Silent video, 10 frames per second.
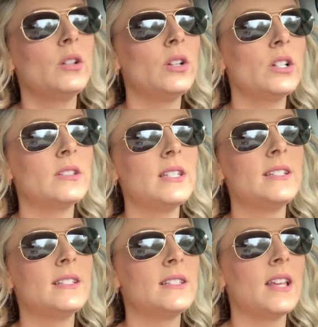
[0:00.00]

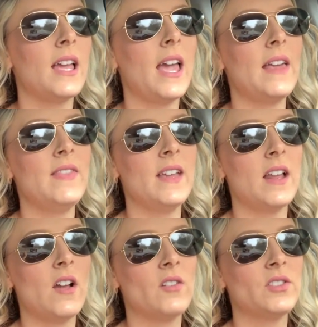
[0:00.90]
Kirkland's. And then
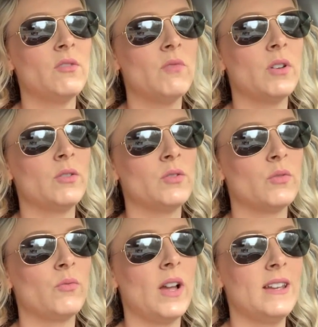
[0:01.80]
I also wanted to
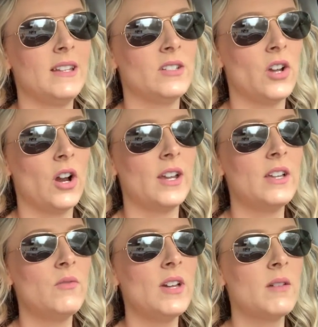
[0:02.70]
run in
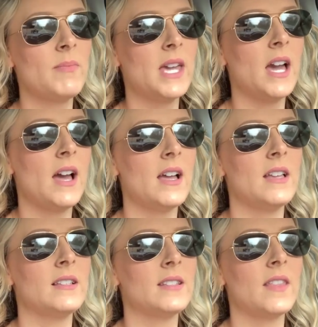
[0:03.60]
Target quick
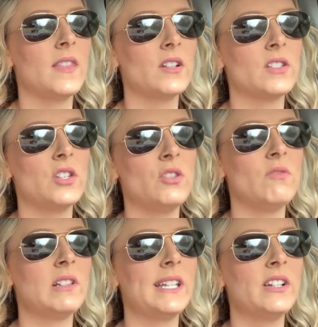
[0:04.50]
because there's a new
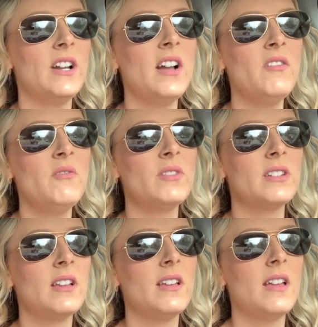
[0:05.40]
cleaner out
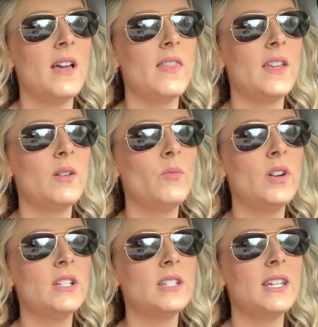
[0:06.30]
that I
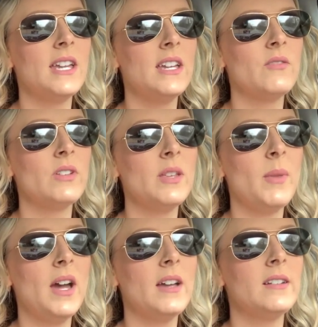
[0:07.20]
want to get really
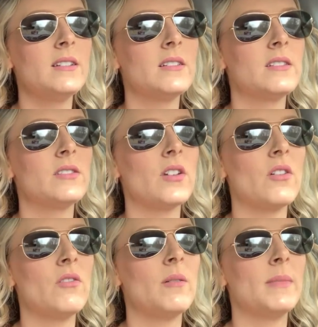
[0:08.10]
bad.
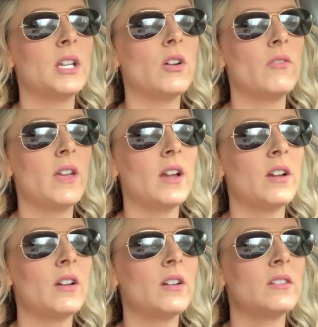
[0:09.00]
So I'm going to go
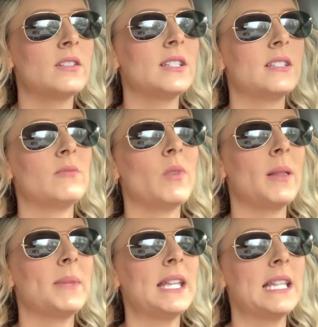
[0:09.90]
there while
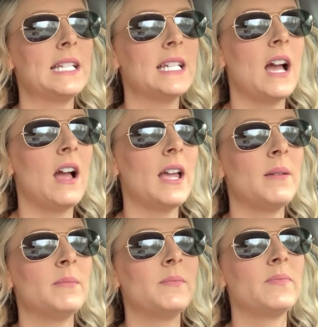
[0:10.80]
I'm killing
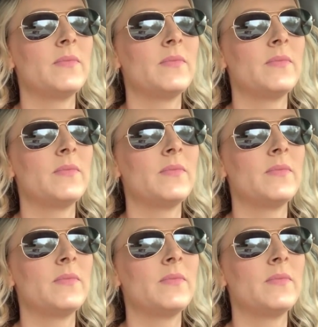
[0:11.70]
time.